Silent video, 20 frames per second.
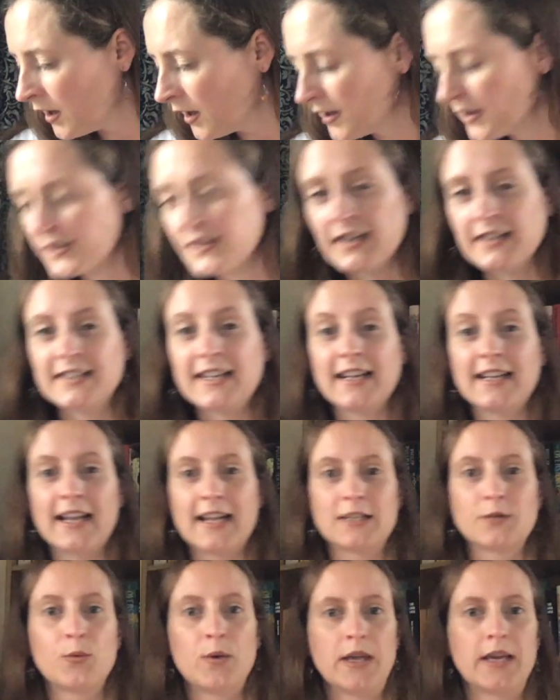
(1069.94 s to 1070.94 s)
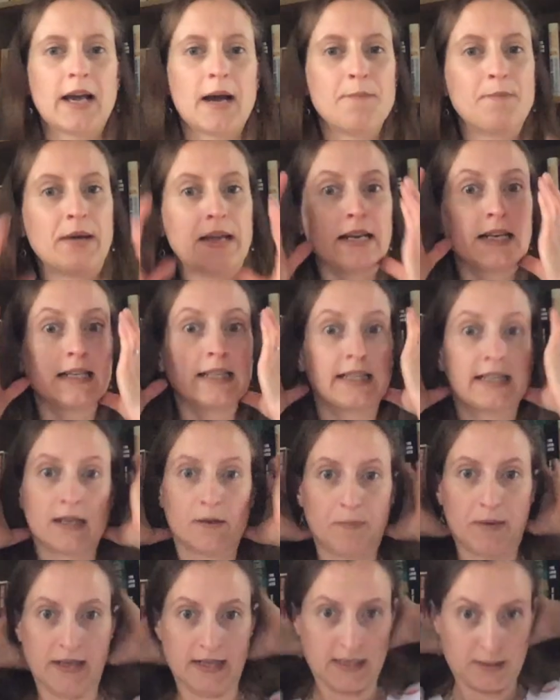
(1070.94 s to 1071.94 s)
So I said last week I'd been a little
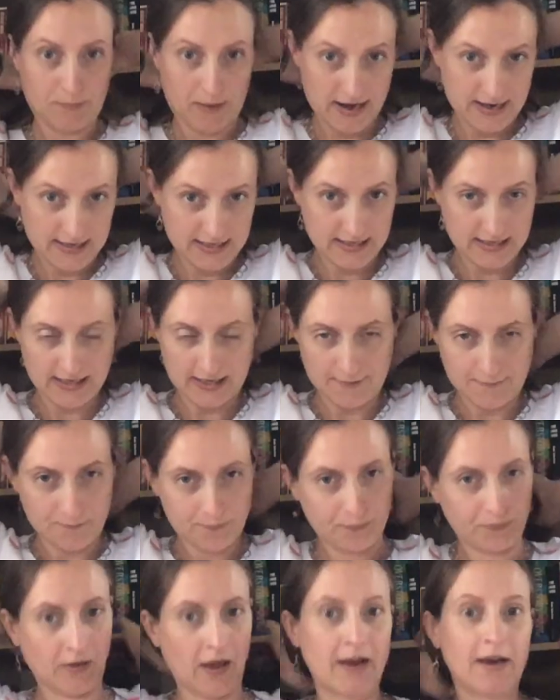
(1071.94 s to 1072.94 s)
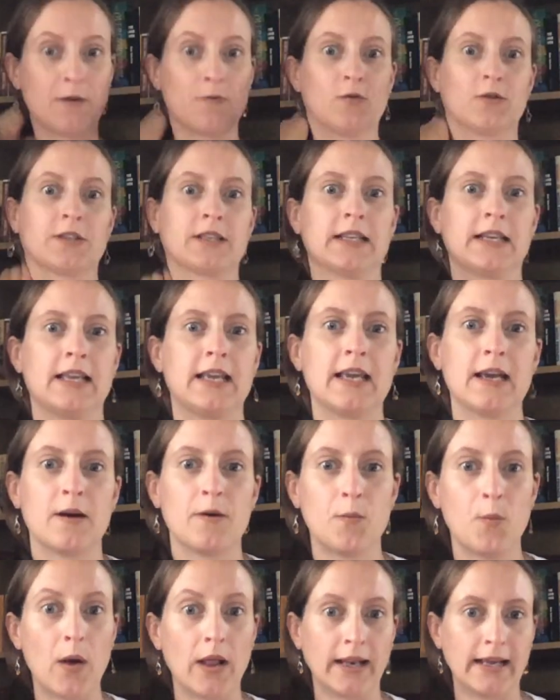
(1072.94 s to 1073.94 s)
bit spendy and it wasn't here.
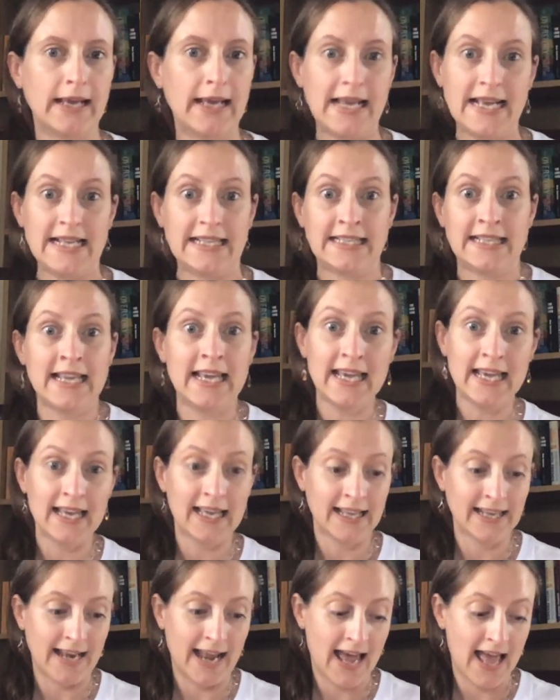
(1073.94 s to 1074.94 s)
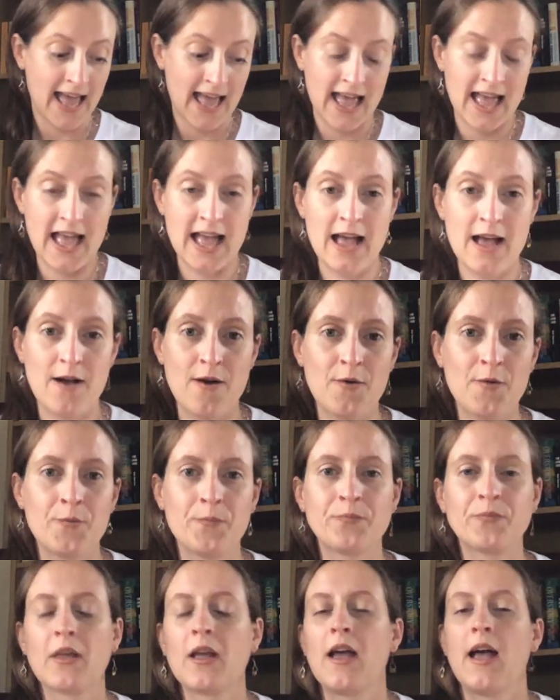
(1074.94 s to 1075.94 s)
Well, it's here now.
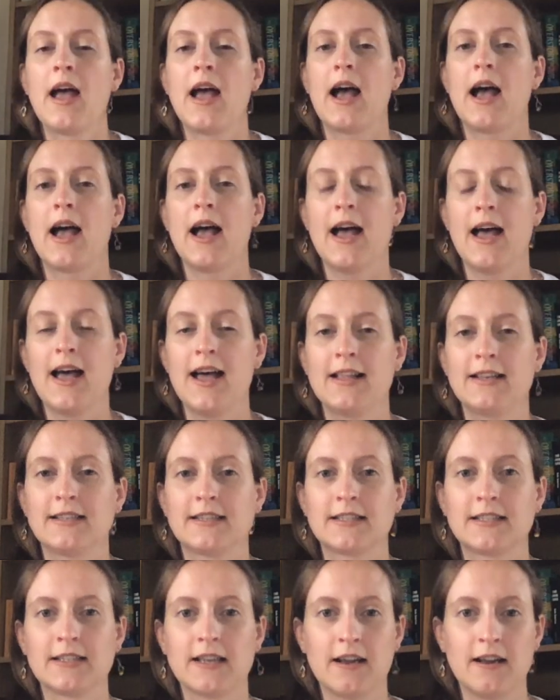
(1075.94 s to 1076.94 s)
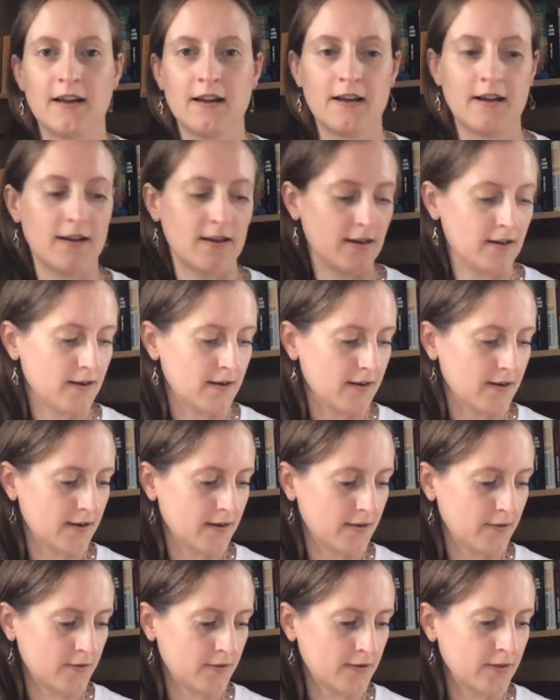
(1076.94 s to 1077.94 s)
And
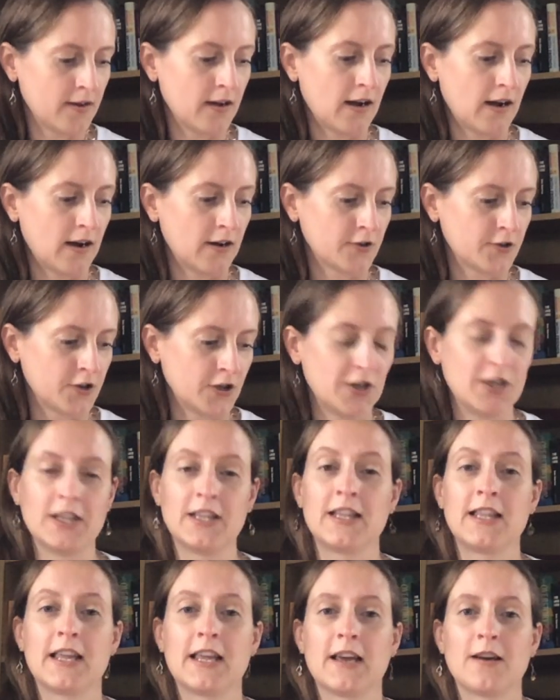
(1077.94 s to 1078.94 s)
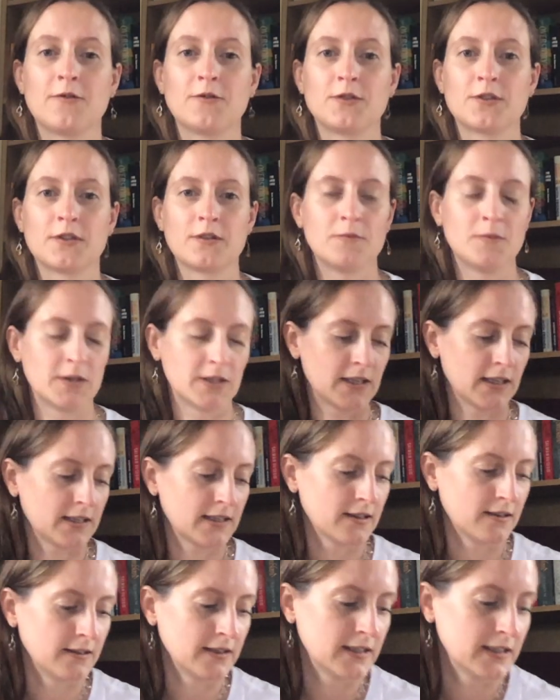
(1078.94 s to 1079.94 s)
I'll show you the thing I was most
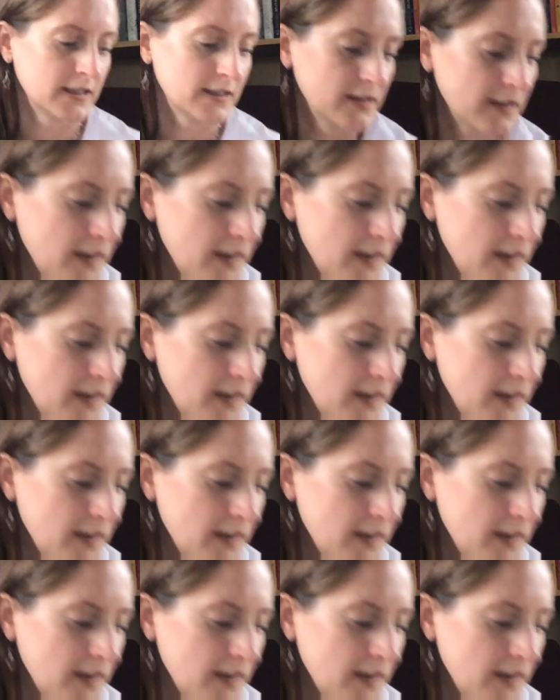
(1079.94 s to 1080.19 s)
excited